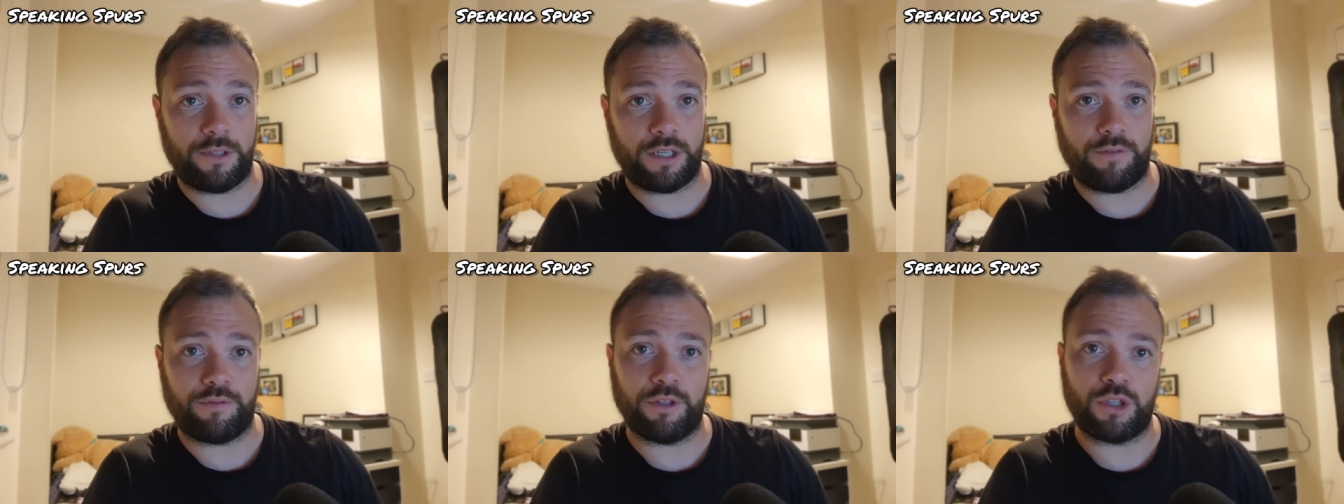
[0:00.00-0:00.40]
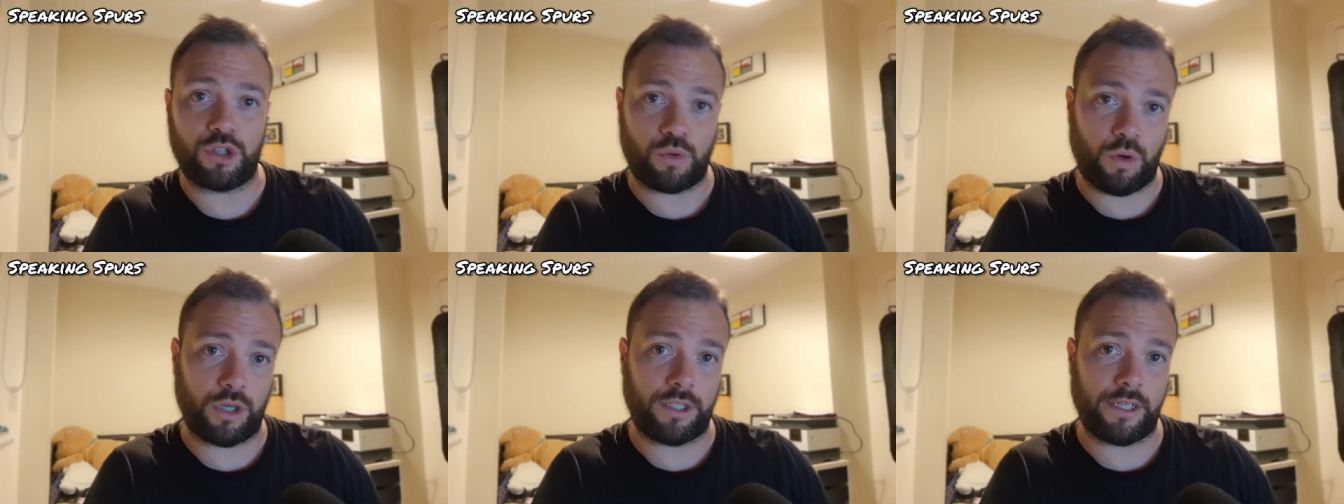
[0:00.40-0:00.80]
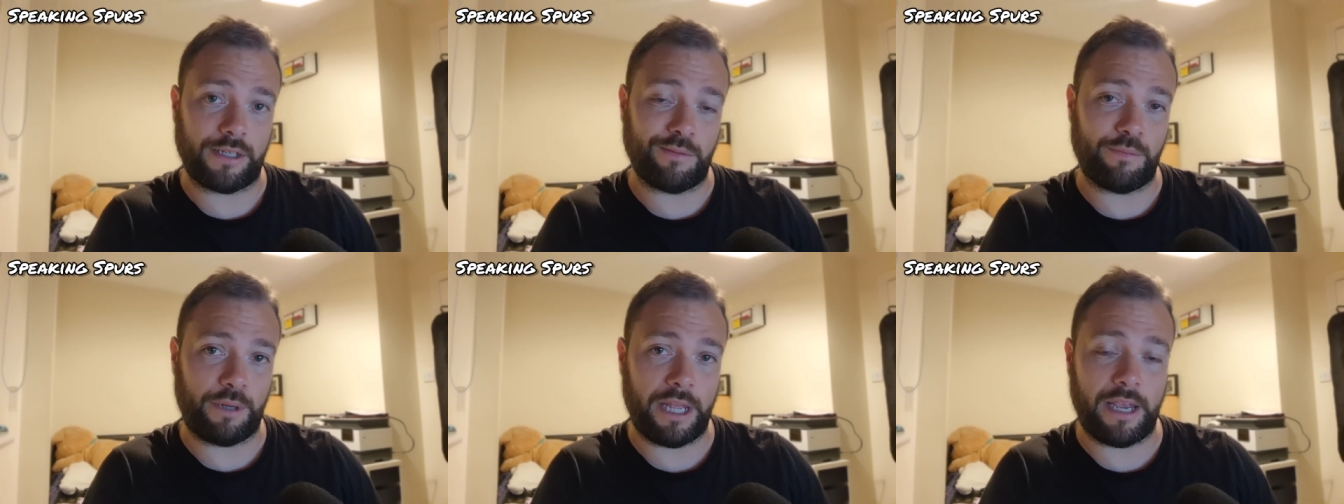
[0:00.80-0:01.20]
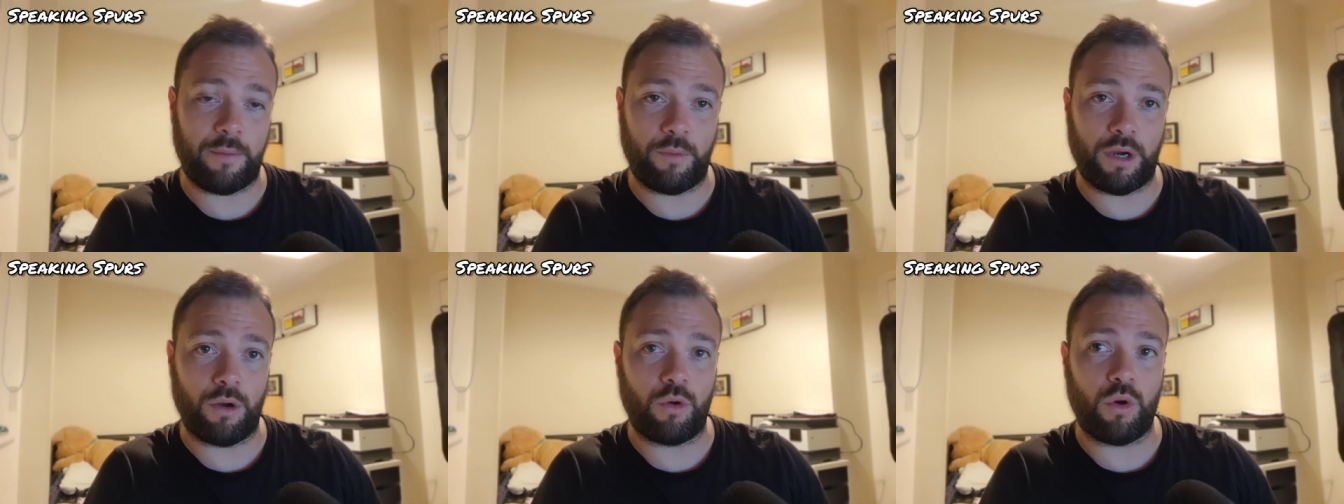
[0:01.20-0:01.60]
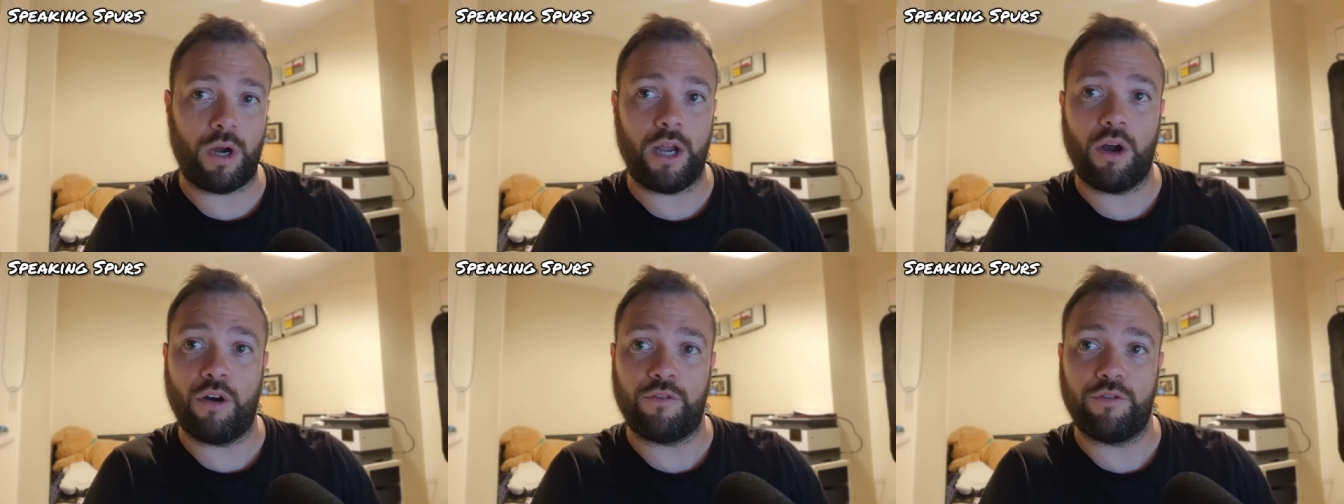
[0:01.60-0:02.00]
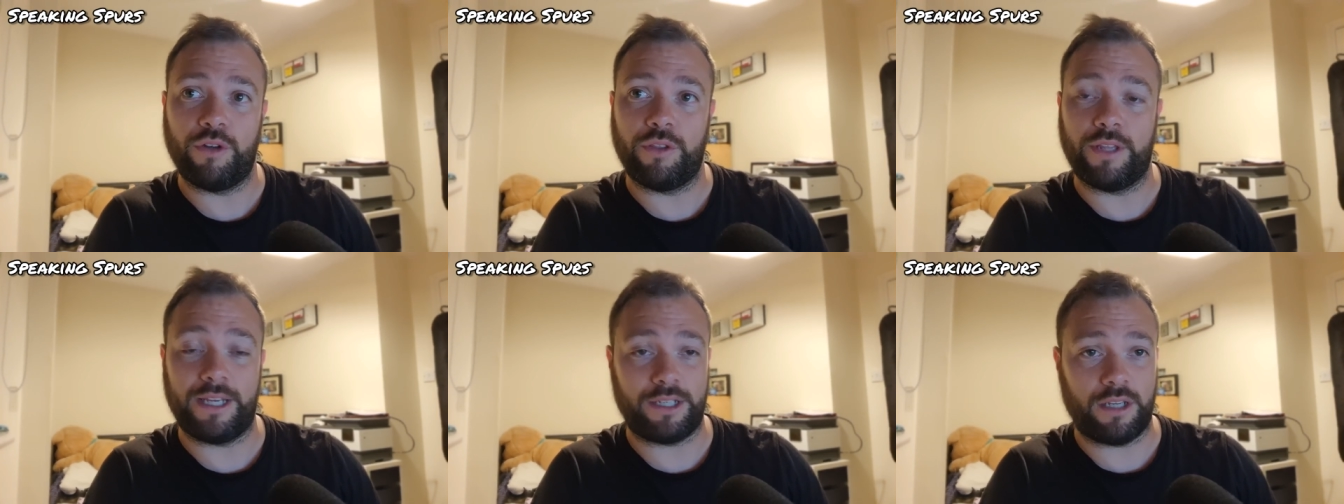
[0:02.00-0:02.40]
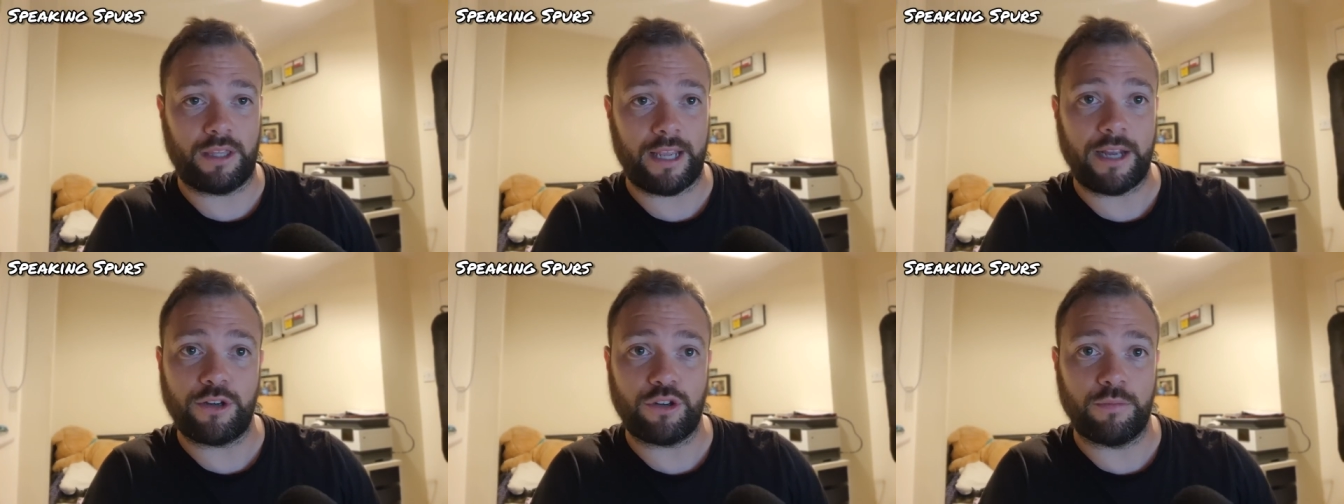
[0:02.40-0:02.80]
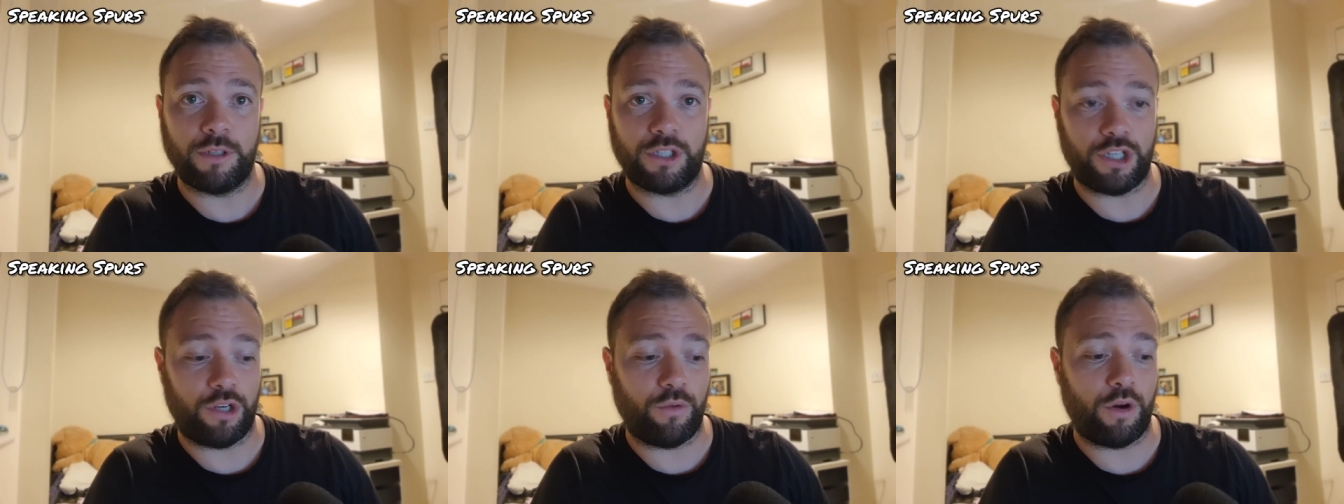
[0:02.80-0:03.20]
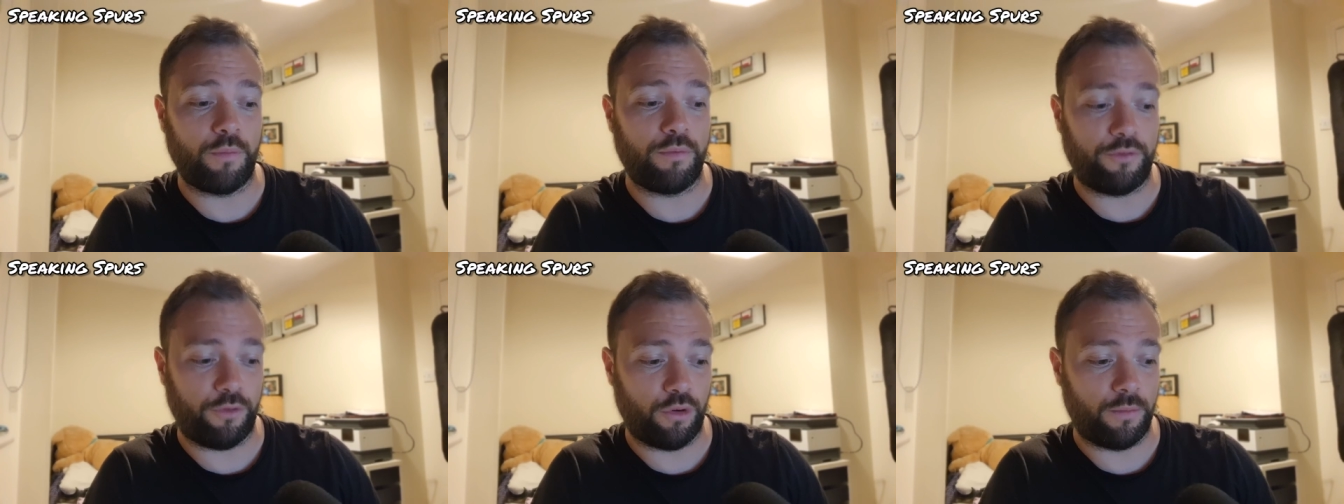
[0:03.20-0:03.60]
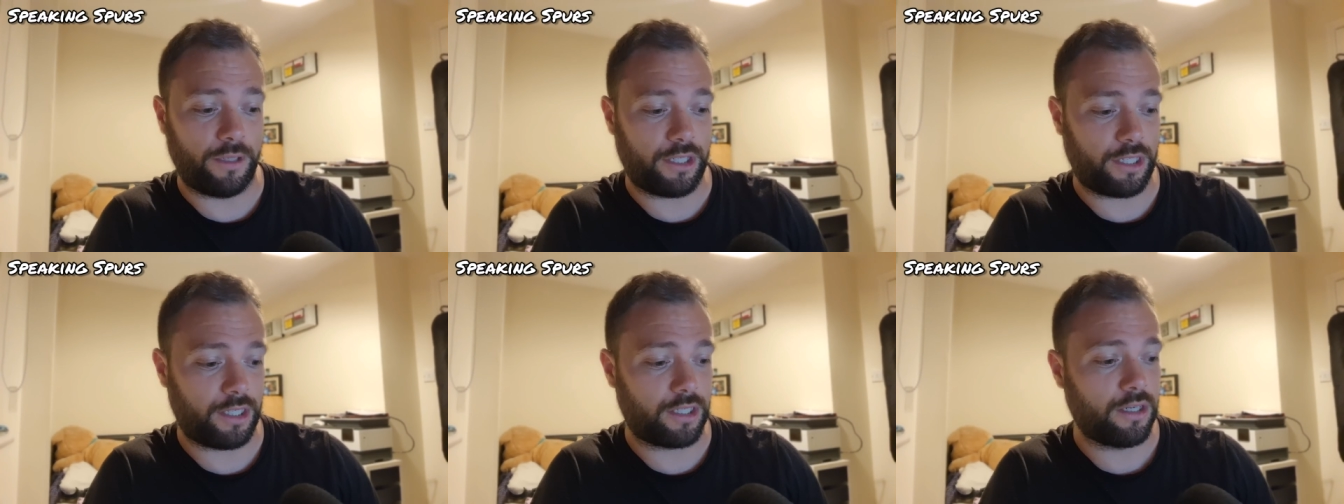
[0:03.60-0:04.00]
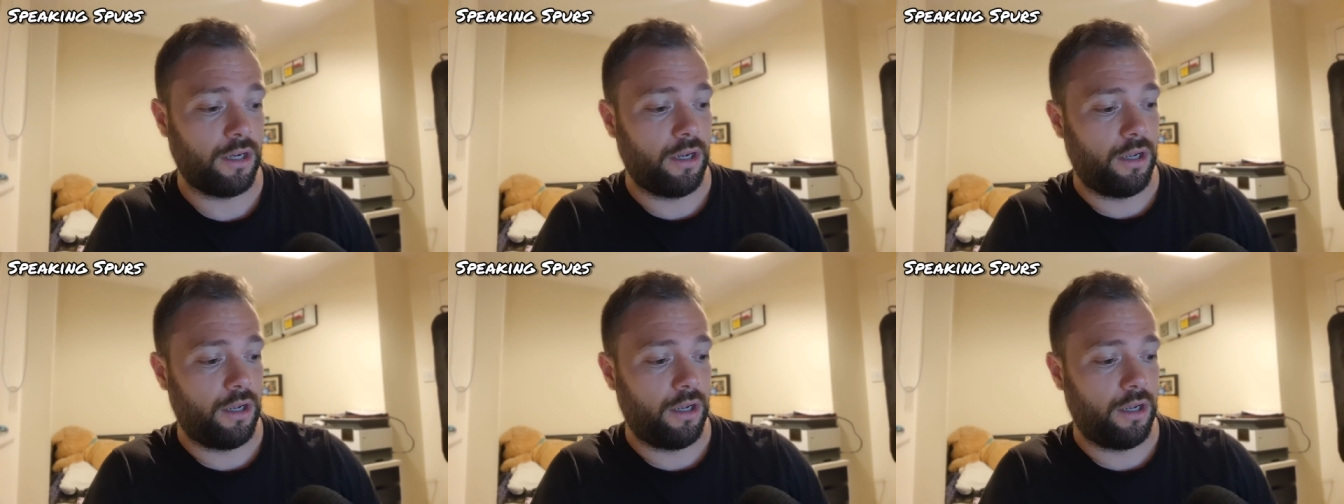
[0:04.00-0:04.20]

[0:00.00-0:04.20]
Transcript: If the squad isn't playing well quite often, there's a detriment to your own performances.